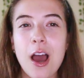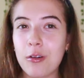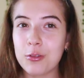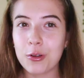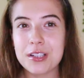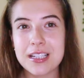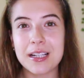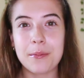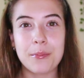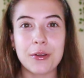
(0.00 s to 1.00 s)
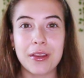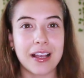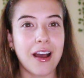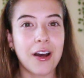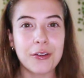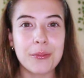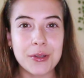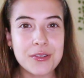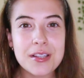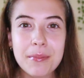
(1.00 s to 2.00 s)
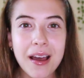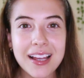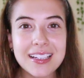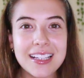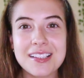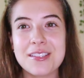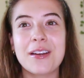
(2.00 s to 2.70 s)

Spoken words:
a floor routine and put like other music behind it.